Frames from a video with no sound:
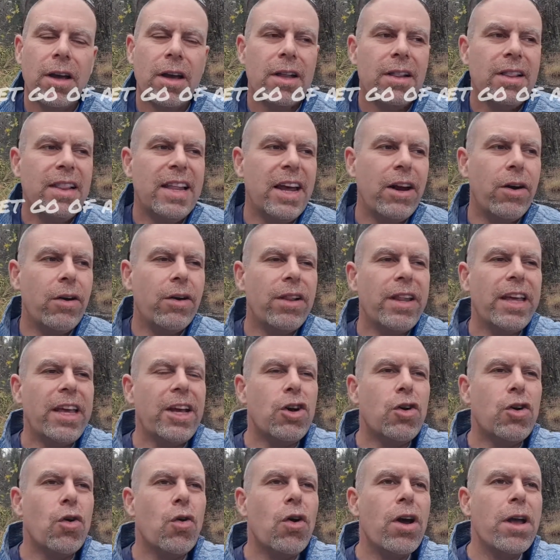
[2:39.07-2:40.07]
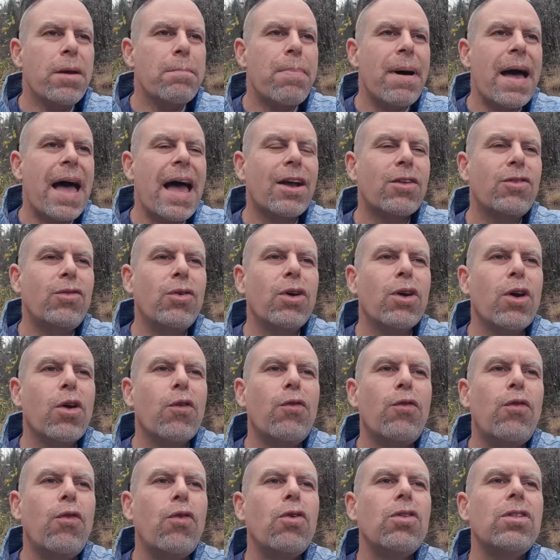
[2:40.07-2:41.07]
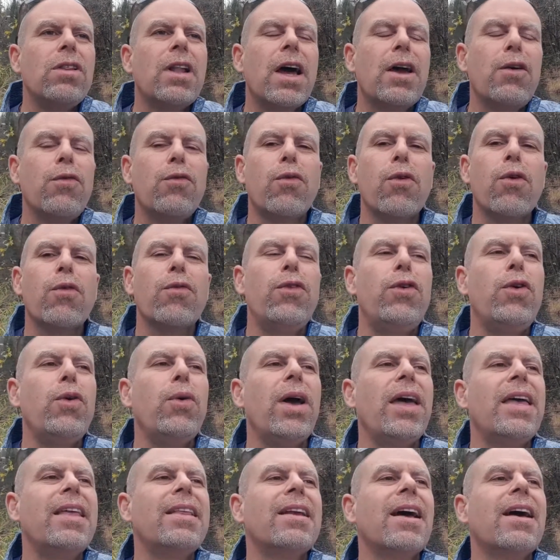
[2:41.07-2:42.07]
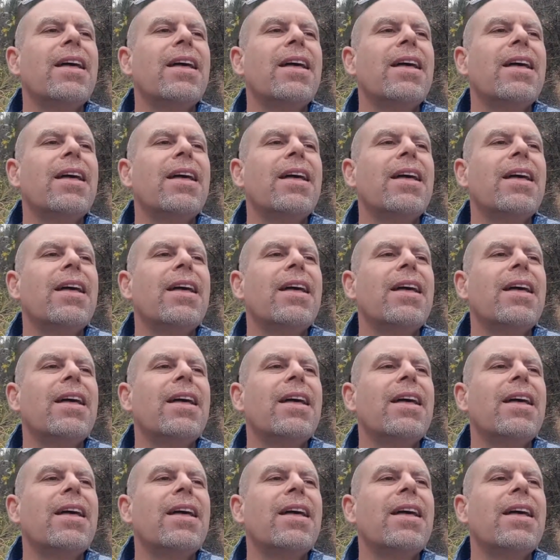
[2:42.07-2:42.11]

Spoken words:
Literally going back, doing a full life review and